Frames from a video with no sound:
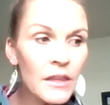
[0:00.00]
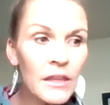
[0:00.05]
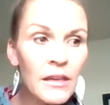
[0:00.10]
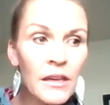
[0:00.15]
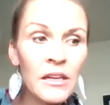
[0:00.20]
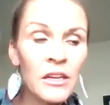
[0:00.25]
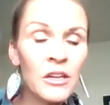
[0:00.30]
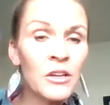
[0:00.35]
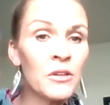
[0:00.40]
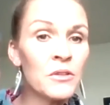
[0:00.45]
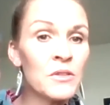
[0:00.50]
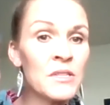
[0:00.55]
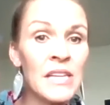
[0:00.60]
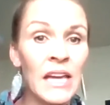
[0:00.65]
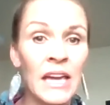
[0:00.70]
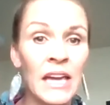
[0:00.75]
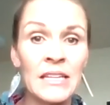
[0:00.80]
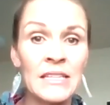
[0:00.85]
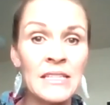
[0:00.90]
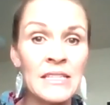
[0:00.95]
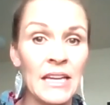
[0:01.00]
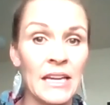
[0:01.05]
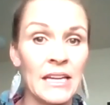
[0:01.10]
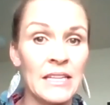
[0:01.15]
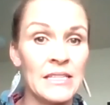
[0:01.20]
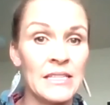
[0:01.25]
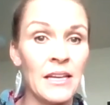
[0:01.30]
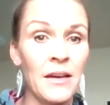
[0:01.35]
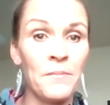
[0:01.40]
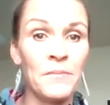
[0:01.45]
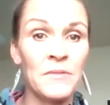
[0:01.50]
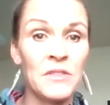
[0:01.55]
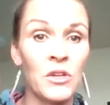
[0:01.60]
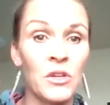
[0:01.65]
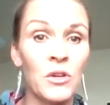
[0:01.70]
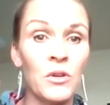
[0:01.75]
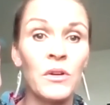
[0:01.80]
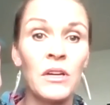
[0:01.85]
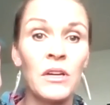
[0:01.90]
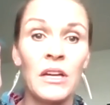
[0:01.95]
Satan saying something to
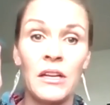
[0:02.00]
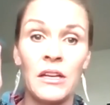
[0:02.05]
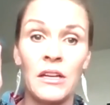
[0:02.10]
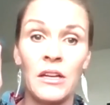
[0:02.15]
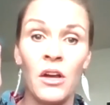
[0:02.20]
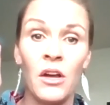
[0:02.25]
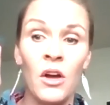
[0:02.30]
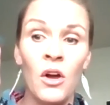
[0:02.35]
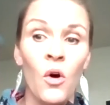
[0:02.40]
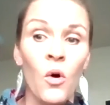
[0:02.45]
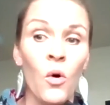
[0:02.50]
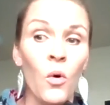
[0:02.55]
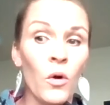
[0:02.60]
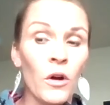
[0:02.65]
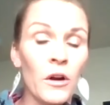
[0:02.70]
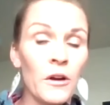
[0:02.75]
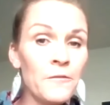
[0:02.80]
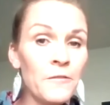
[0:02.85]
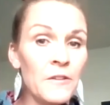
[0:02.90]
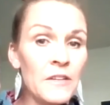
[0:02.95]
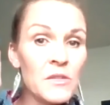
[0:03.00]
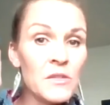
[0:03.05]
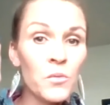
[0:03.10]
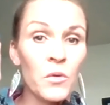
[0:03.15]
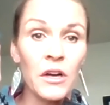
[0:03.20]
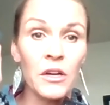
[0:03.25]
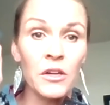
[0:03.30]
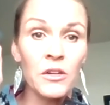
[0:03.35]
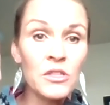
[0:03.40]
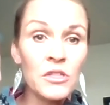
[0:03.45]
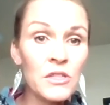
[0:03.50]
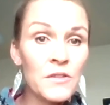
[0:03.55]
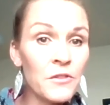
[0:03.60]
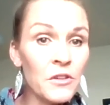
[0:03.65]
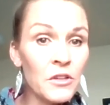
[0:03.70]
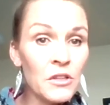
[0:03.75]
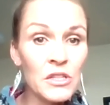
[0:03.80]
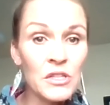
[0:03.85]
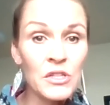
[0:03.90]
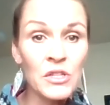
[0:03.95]
you, or if it's where you just
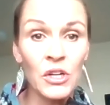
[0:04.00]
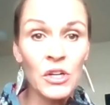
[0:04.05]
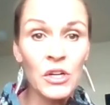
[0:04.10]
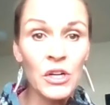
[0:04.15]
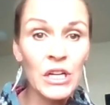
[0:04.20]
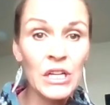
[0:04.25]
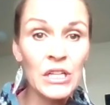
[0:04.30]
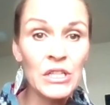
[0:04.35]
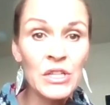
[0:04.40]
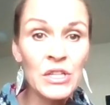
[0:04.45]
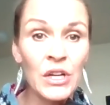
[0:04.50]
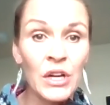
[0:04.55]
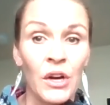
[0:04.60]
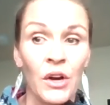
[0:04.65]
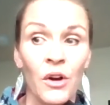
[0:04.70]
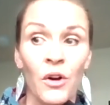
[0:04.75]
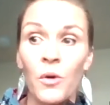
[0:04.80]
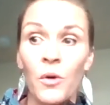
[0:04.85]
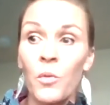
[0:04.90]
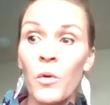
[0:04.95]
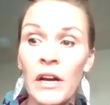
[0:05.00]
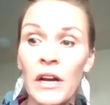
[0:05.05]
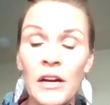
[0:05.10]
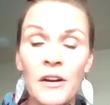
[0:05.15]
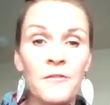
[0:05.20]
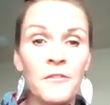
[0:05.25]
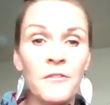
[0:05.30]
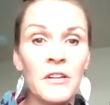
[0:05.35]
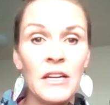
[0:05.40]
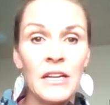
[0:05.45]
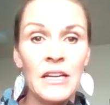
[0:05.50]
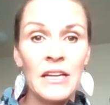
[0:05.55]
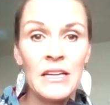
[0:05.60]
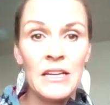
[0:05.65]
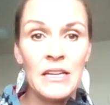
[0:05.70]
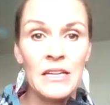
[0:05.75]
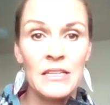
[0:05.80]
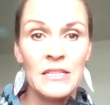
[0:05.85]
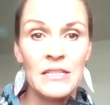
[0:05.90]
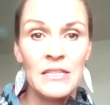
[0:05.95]
feel discouraged or whatever it
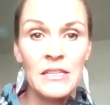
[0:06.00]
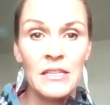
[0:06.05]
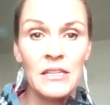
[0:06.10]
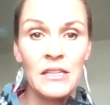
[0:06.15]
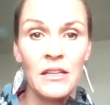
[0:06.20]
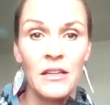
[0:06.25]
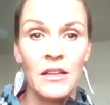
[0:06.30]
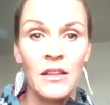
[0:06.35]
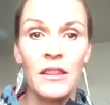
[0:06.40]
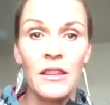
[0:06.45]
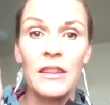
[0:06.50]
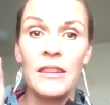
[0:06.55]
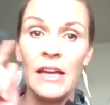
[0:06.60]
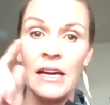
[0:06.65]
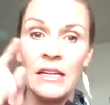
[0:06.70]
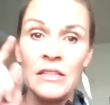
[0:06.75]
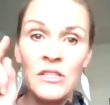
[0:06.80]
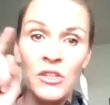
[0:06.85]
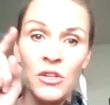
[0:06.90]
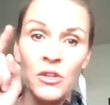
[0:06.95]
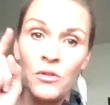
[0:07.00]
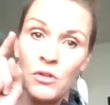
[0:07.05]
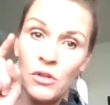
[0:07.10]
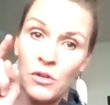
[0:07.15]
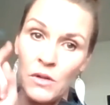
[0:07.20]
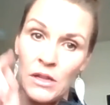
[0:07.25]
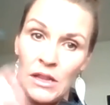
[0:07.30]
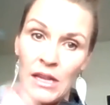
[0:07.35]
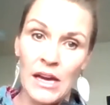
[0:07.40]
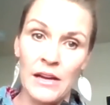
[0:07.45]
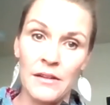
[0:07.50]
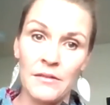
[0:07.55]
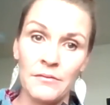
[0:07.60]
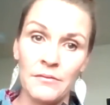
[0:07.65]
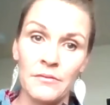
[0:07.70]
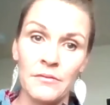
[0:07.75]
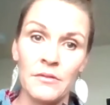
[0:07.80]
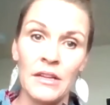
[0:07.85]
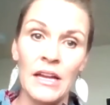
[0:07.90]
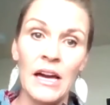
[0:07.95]
is, that's you doing that.
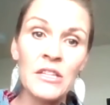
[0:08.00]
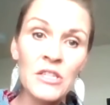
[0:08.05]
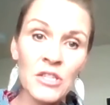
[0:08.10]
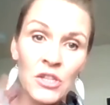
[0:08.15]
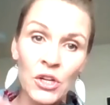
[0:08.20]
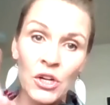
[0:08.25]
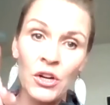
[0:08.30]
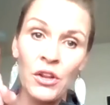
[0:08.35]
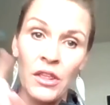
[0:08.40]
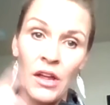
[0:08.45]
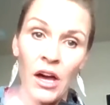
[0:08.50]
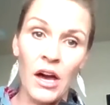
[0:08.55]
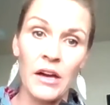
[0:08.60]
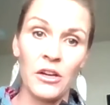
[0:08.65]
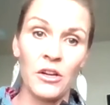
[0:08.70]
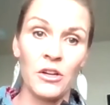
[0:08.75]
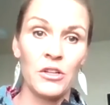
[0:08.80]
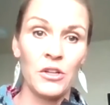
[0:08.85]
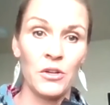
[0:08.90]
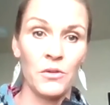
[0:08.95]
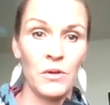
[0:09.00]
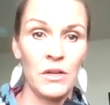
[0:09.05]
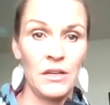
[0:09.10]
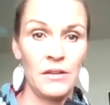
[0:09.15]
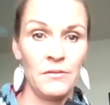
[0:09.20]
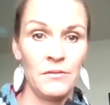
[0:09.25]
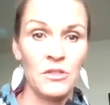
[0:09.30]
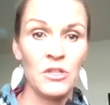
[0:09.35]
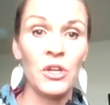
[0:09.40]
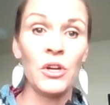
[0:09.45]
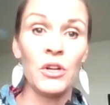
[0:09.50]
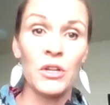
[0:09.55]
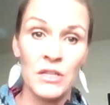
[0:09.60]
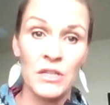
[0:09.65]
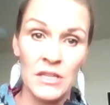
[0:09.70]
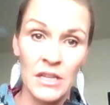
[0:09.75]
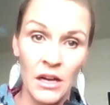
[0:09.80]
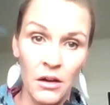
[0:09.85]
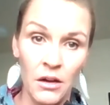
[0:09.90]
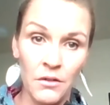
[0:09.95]
That's your thought you're doing to
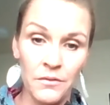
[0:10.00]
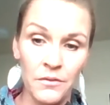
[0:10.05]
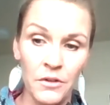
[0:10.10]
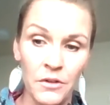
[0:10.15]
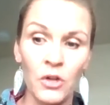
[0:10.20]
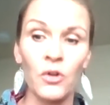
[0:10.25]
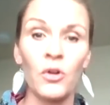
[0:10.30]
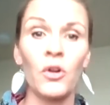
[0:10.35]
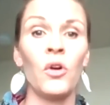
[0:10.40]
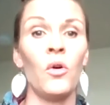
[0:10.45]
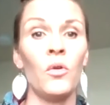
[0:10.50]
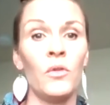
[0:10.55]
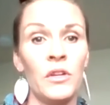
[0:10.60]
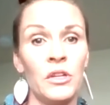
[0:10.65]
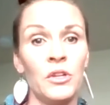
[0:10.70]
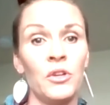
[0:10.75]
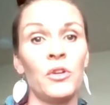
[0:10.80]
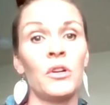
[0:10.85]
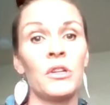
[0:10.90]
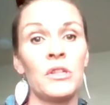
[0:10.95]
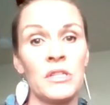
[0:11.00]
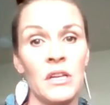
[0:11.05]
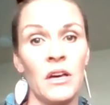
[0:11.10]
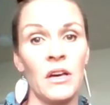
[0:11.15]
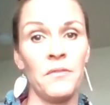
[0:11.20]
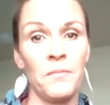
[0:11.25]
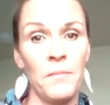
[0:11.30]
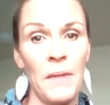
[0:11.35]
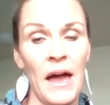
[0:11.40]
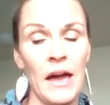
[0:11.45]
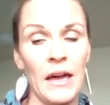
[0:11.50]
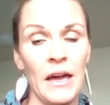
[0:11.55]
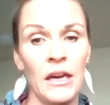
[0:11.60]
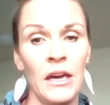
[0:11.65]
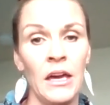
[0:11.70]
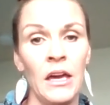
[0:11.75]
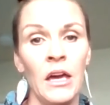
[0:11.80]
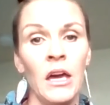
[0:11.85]
yourself. You're holding yourself back.